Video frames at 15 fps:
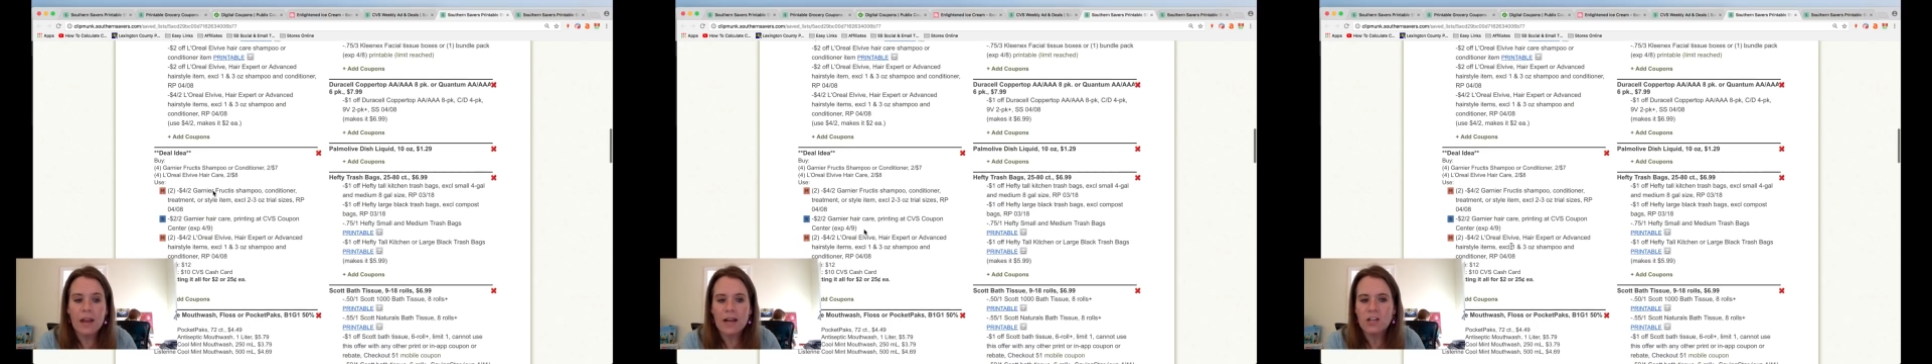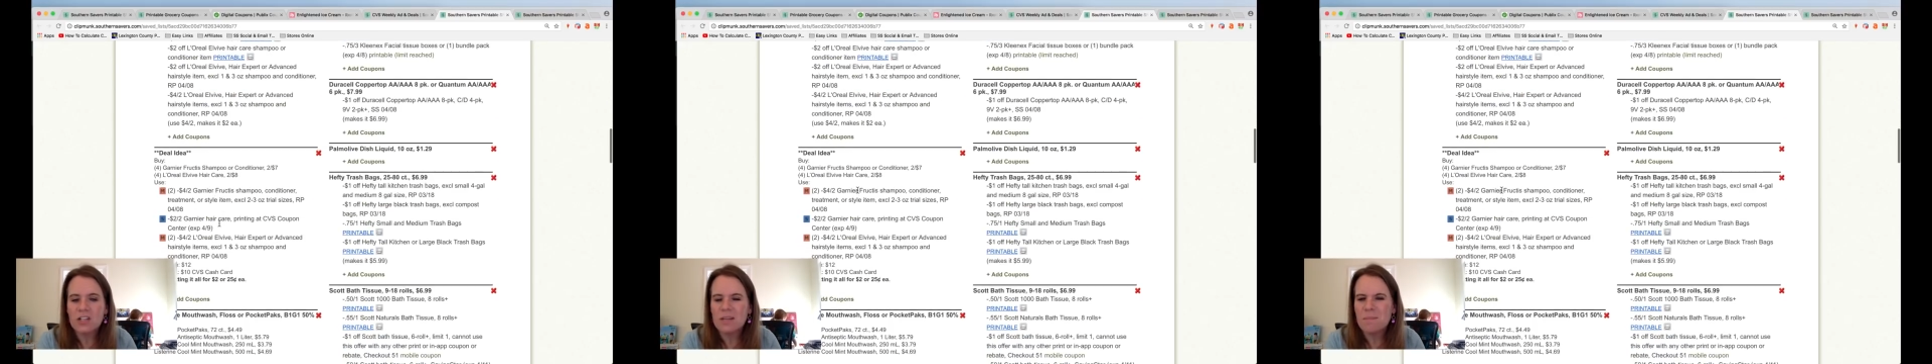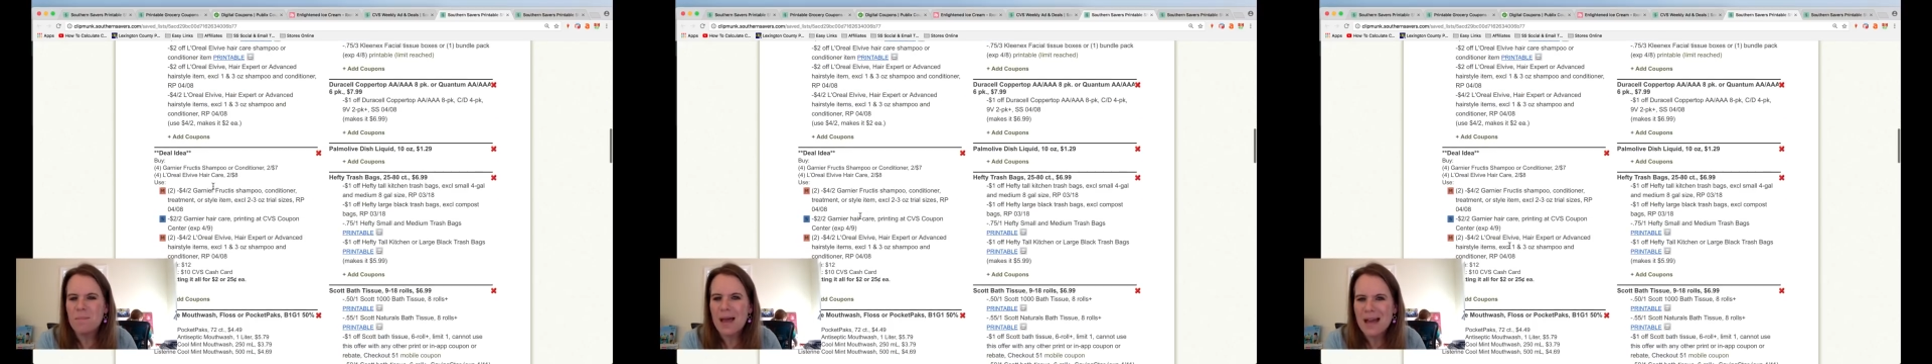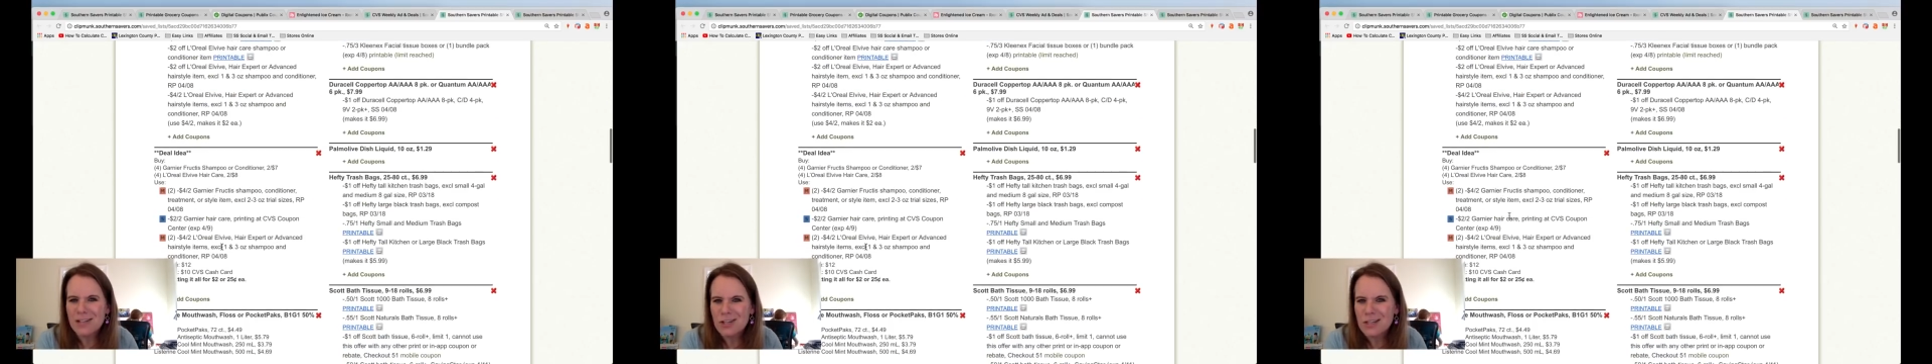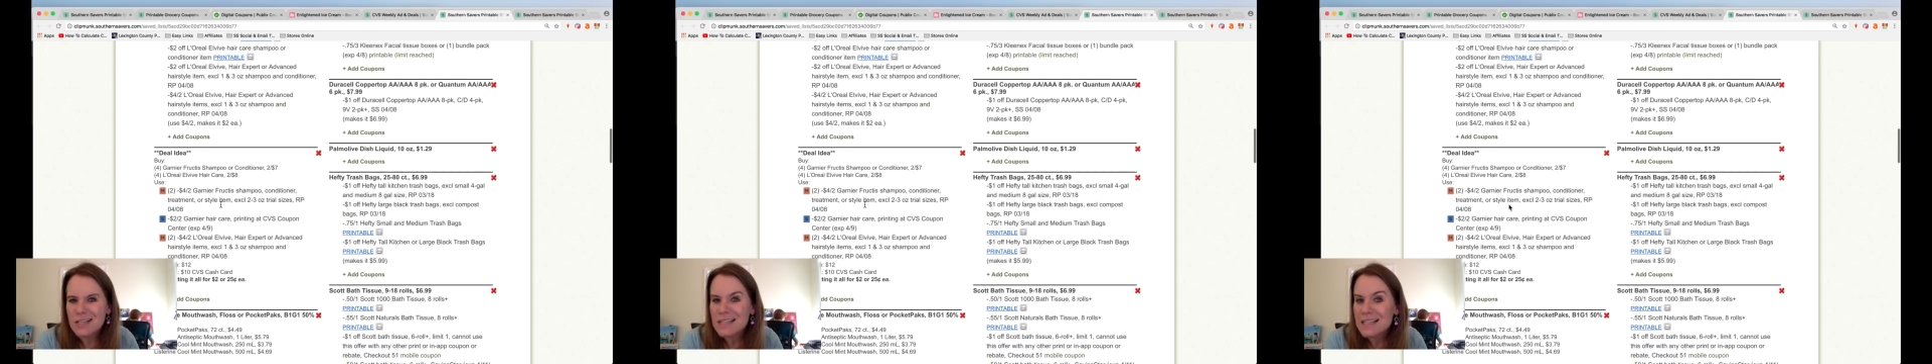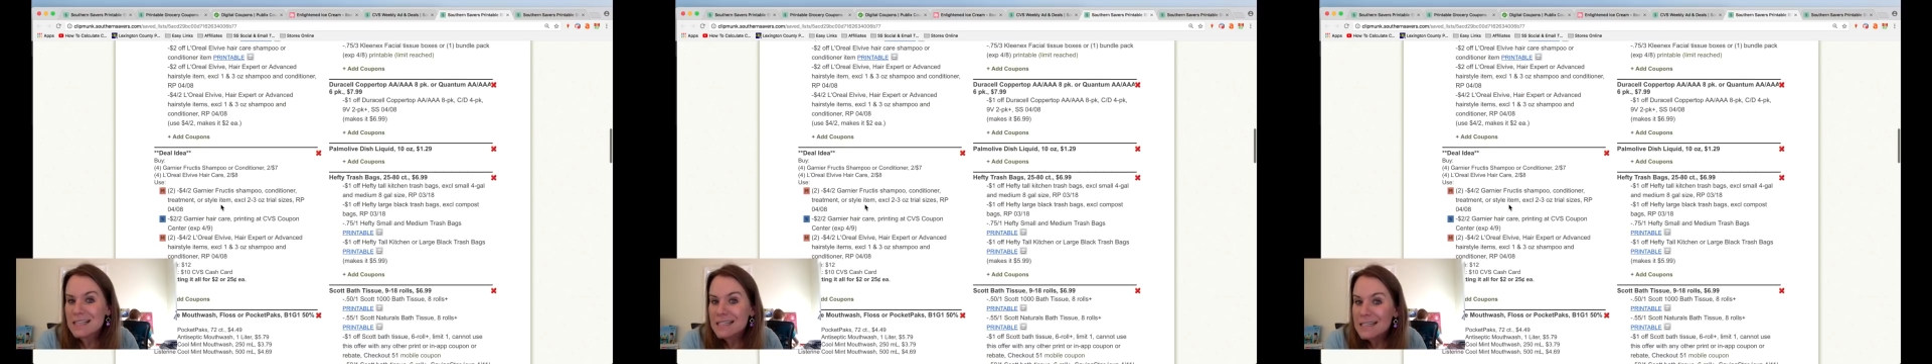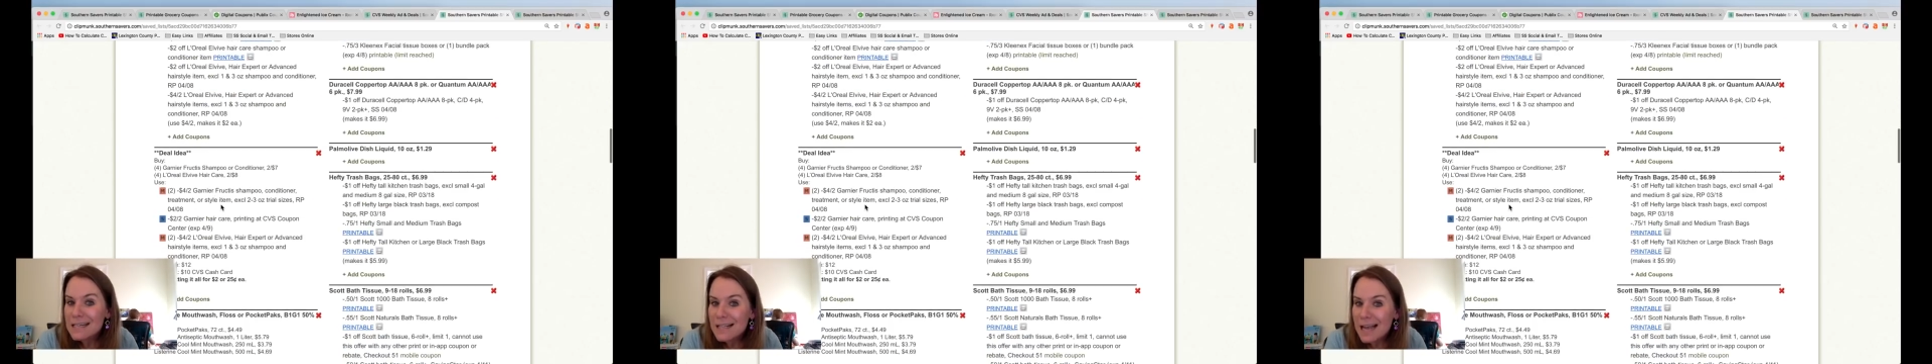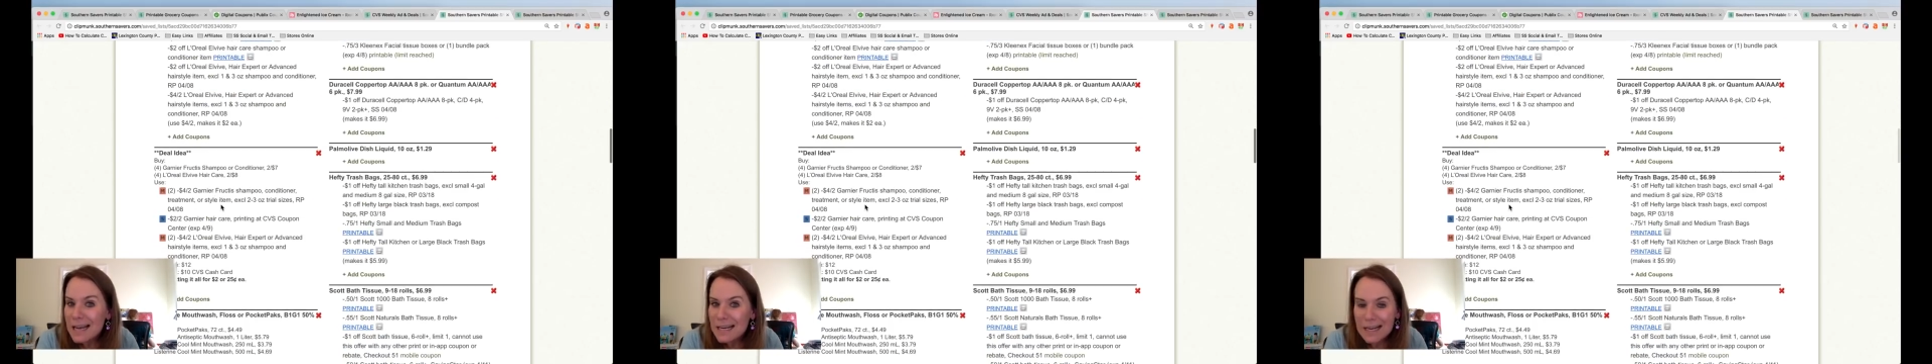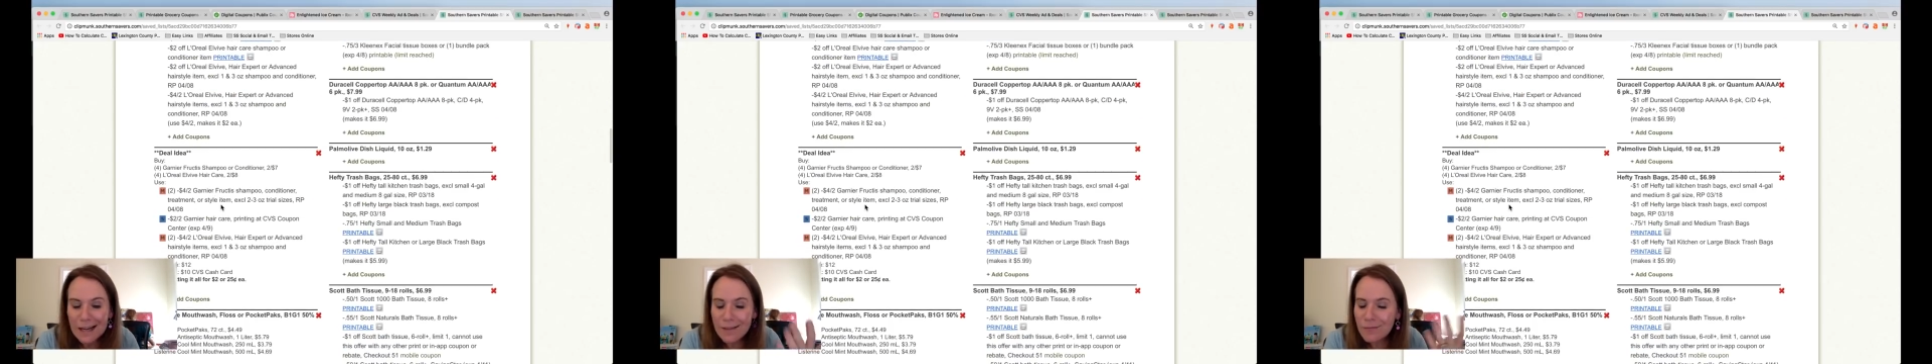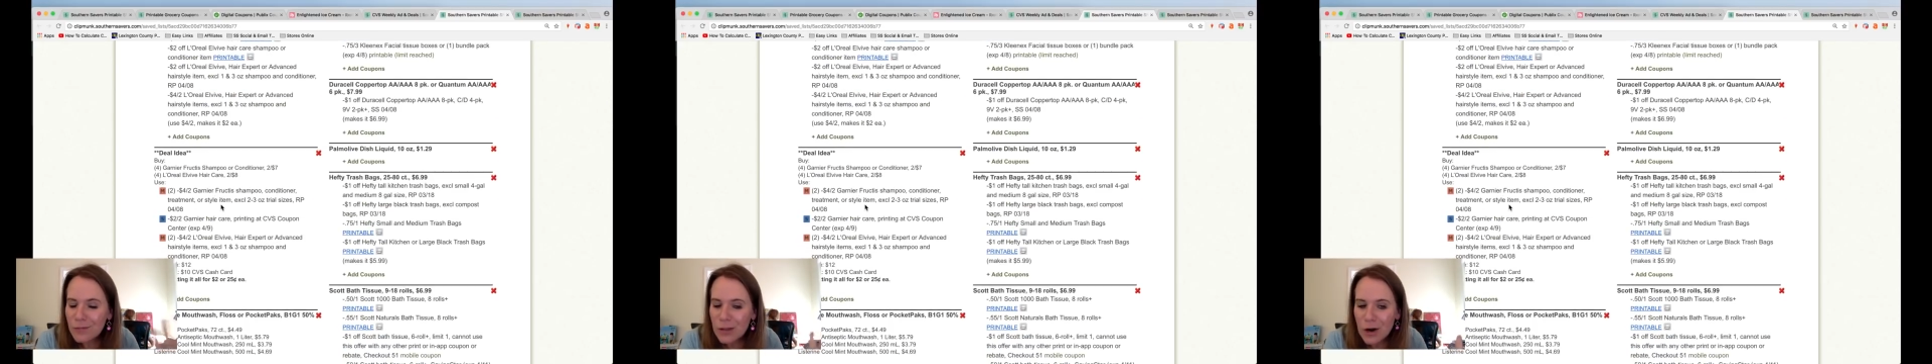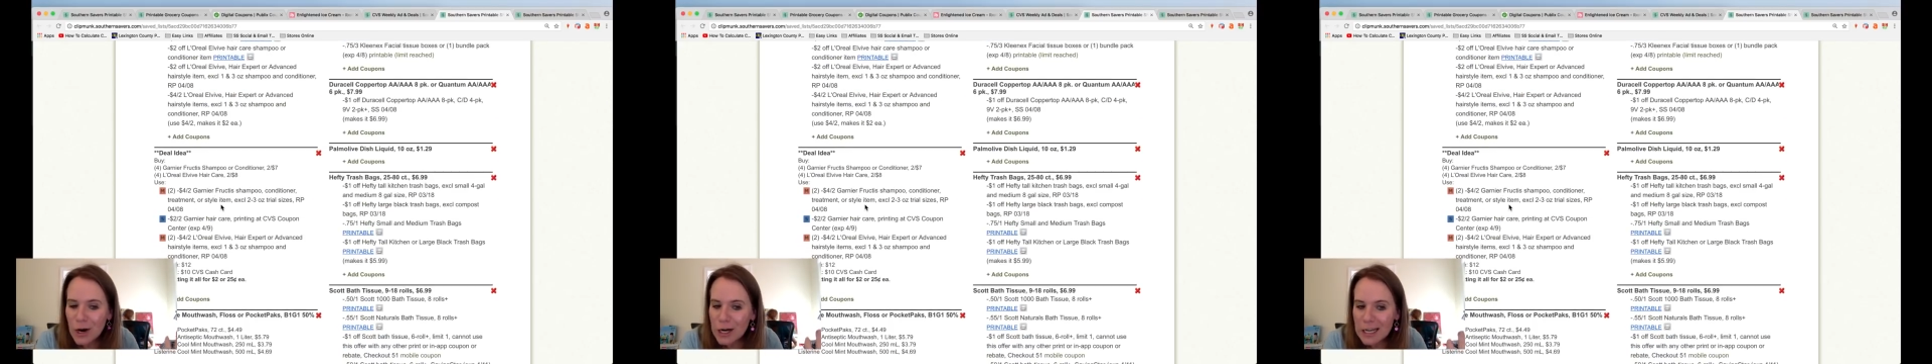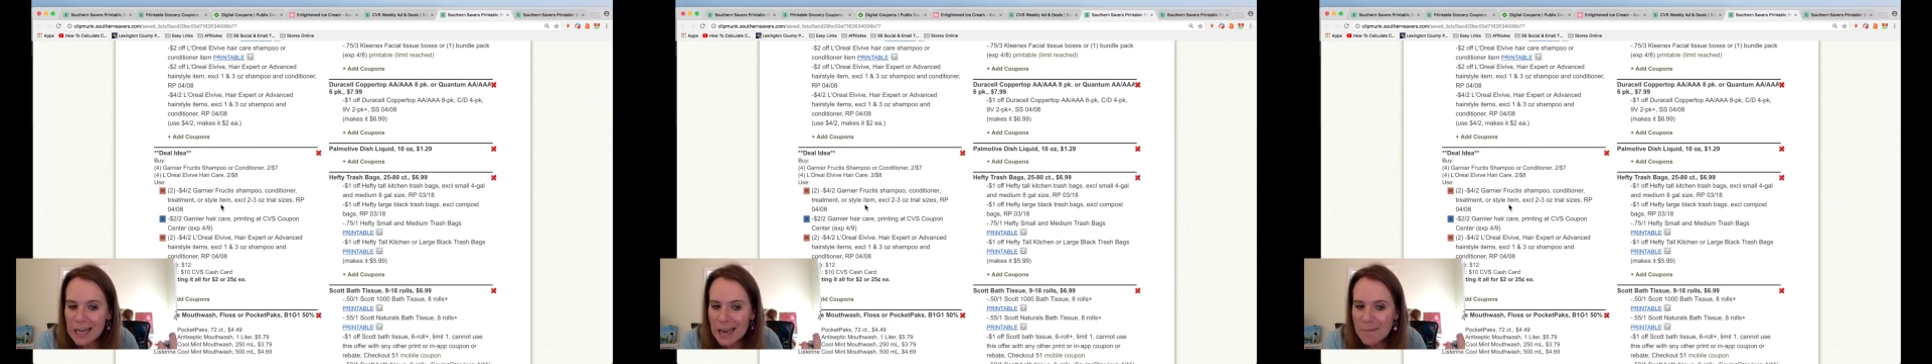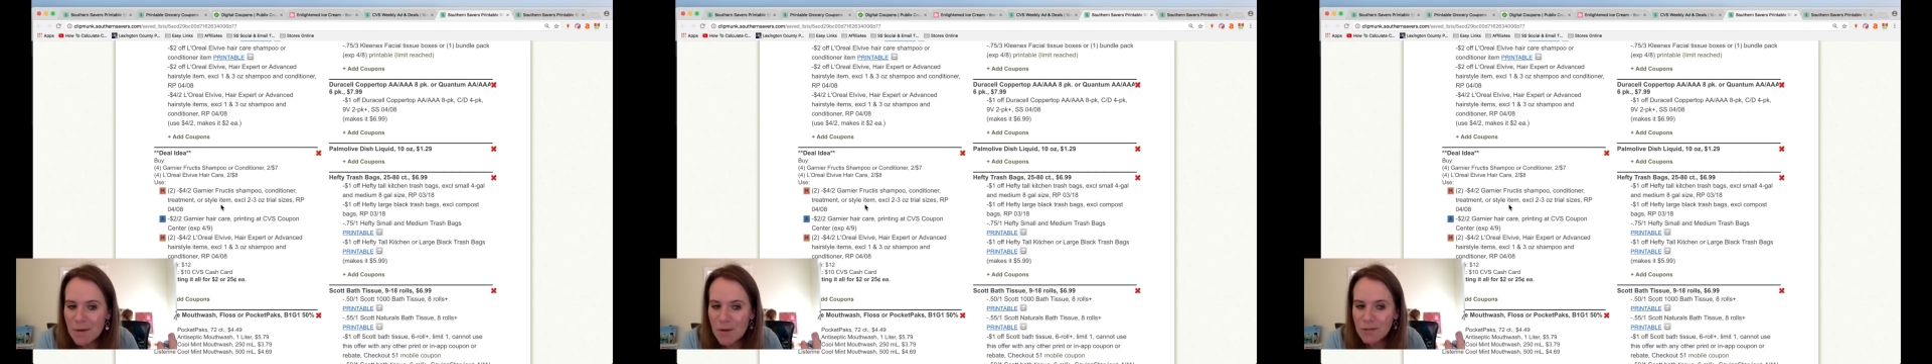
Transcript: actually matches the steel idea that already came